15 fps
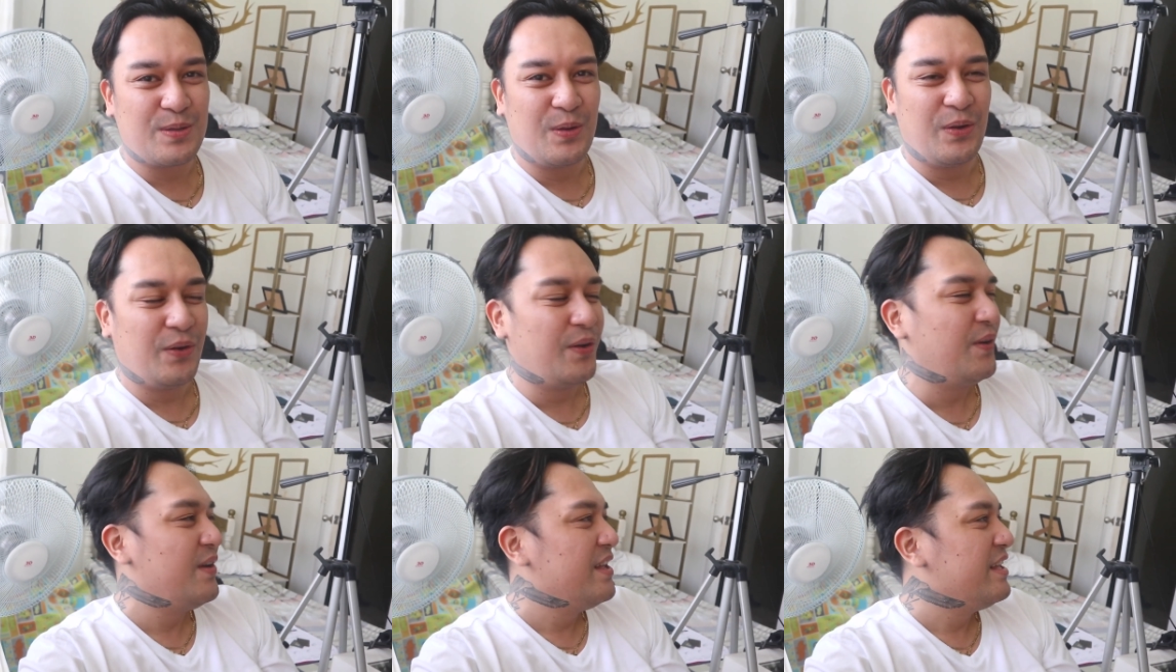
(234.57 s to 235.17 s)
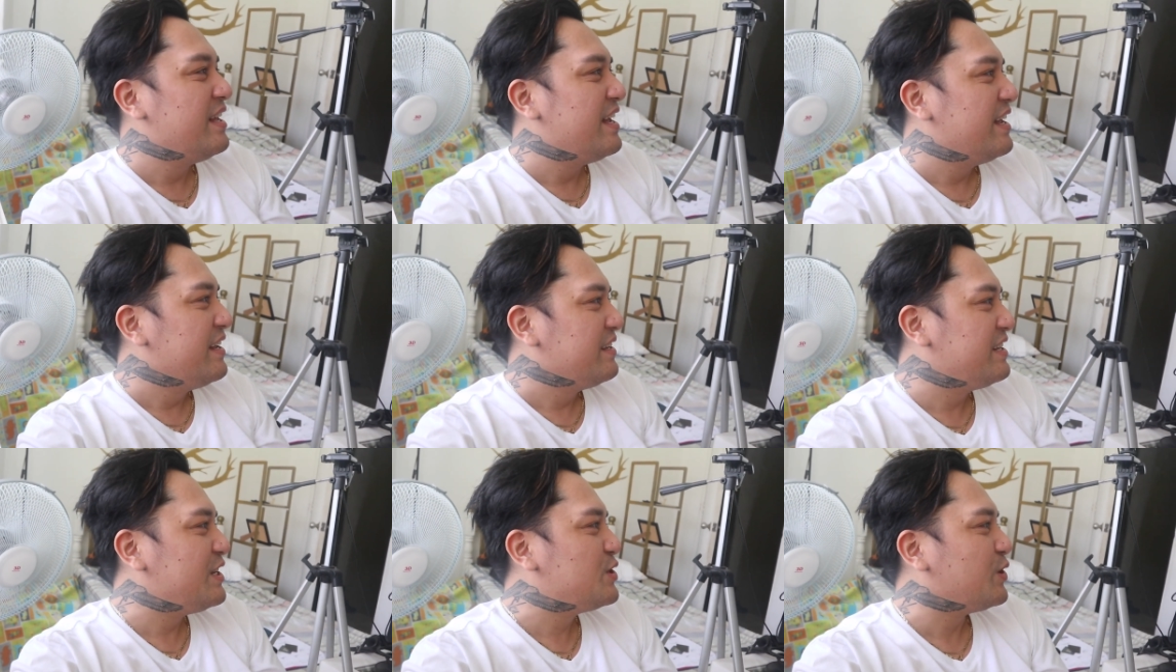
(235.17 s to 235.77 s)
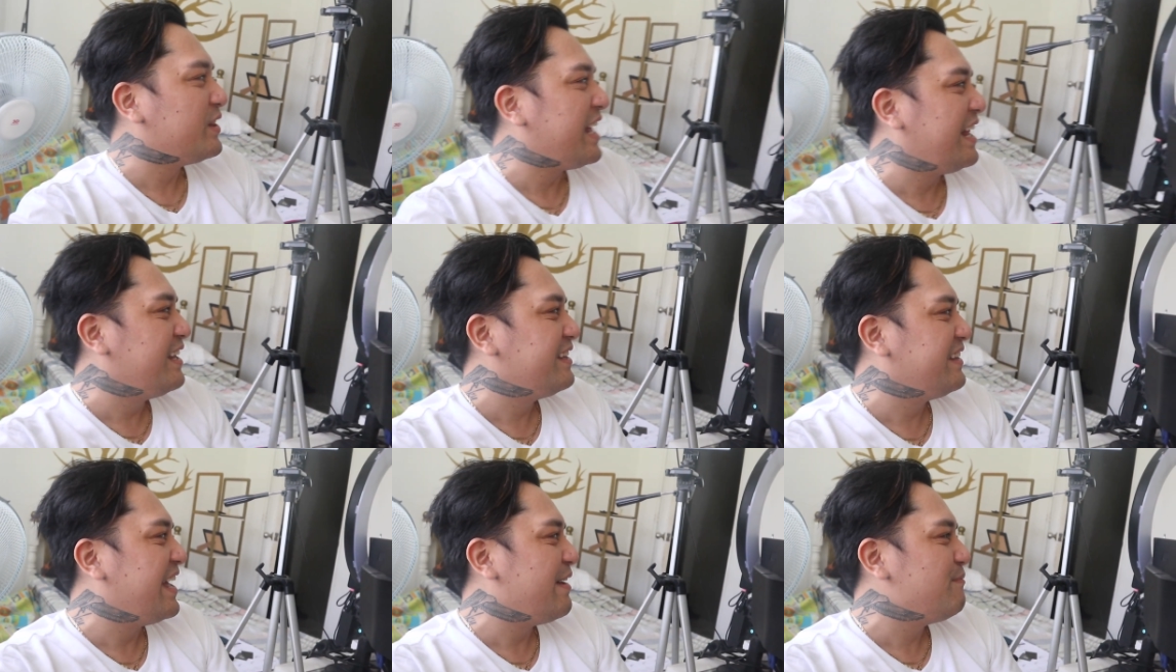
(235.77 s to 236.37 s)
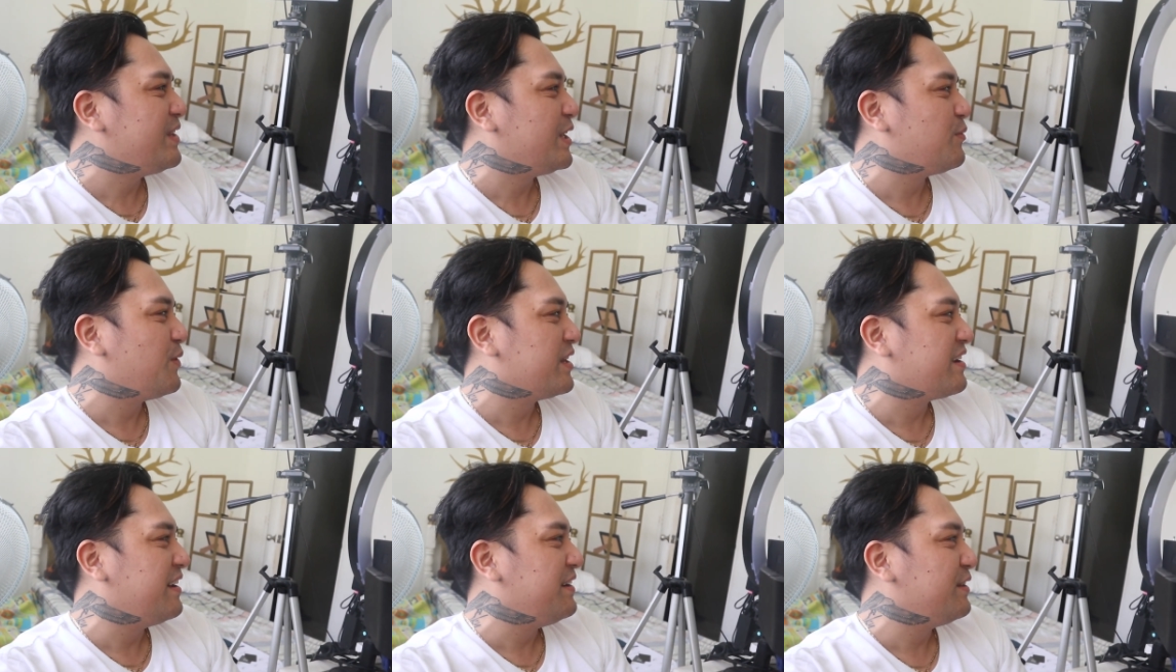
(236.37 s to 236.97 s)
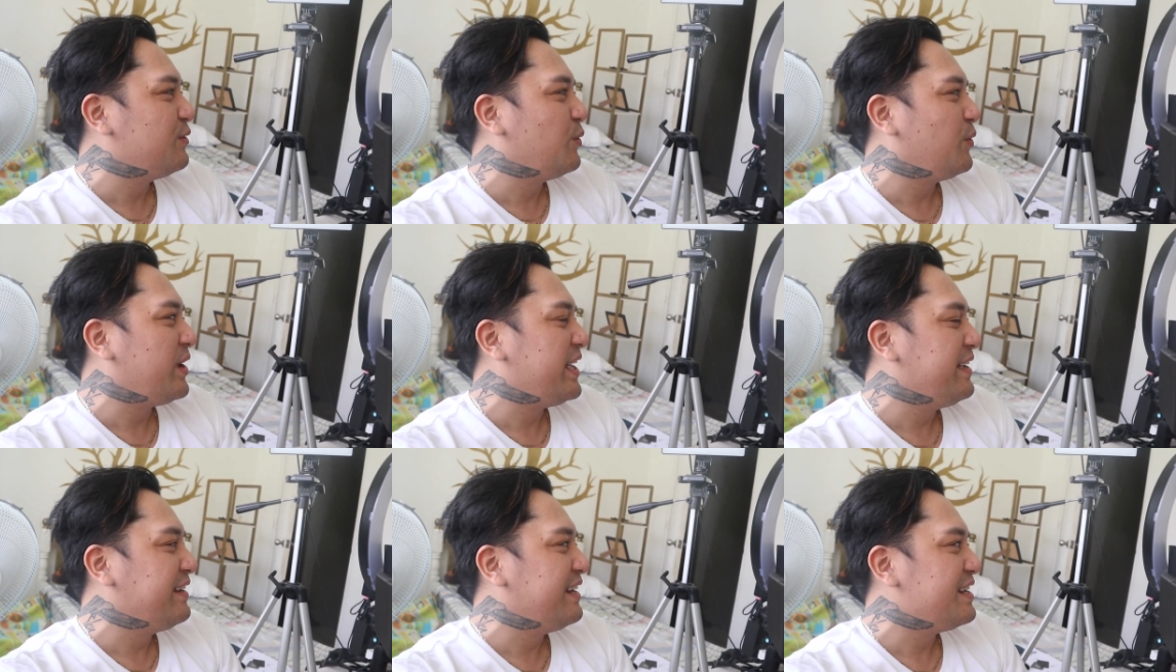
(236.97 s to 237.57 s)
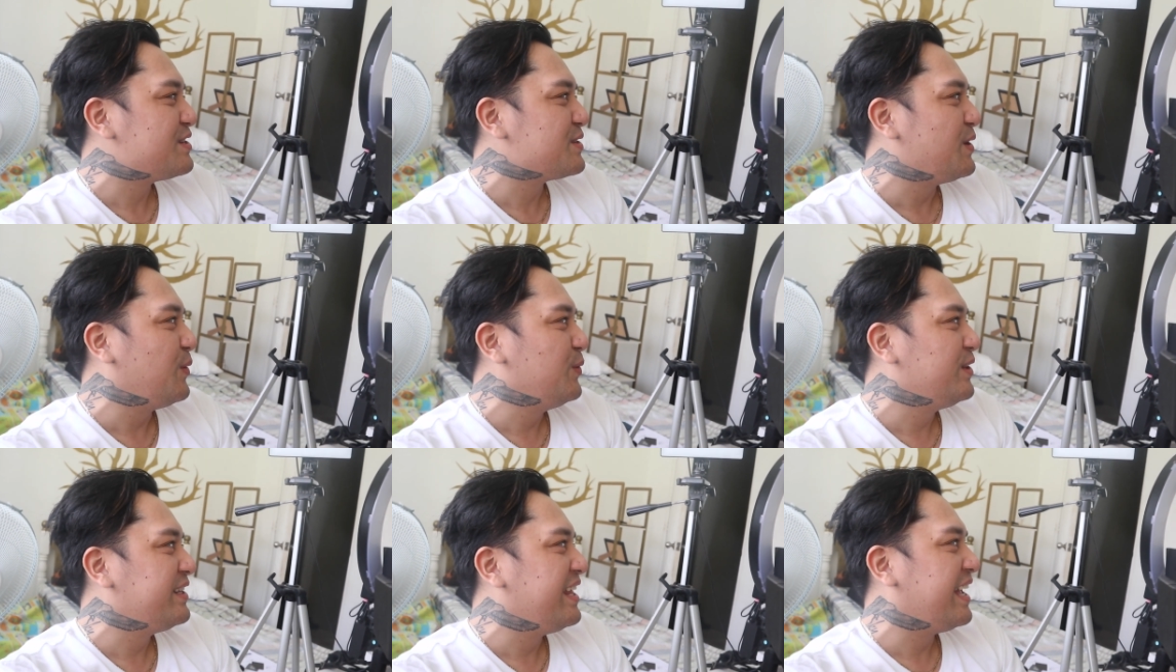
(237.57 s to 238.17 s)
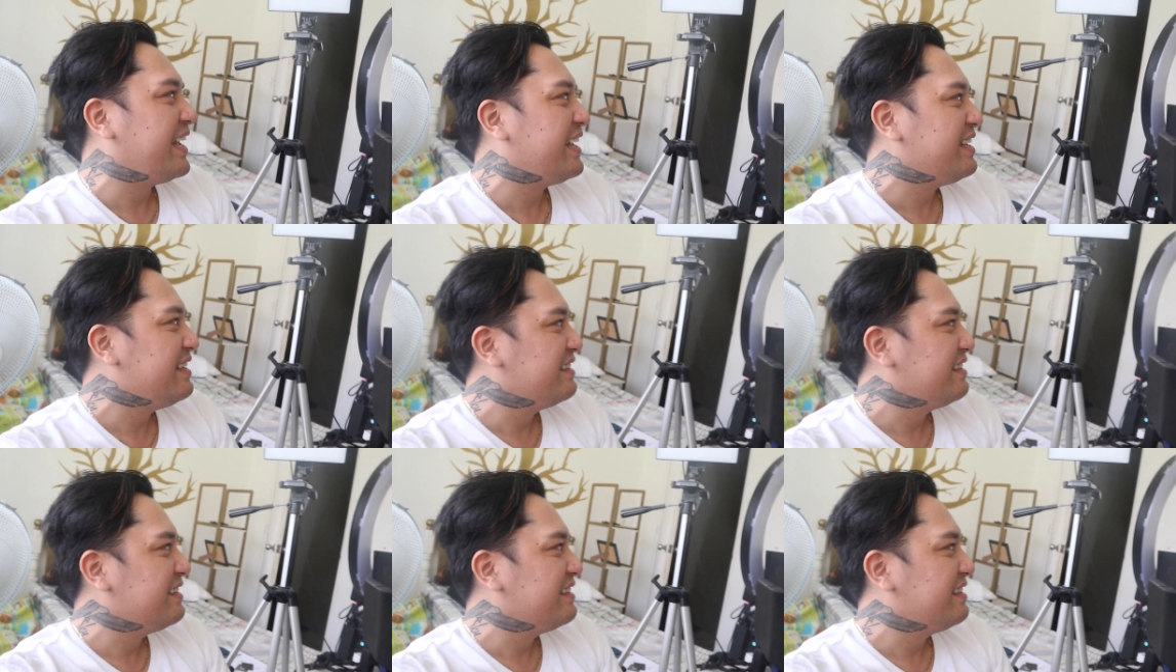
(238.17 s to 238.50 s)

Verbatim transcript: So, did you tell them that we're gonna do English the whole day?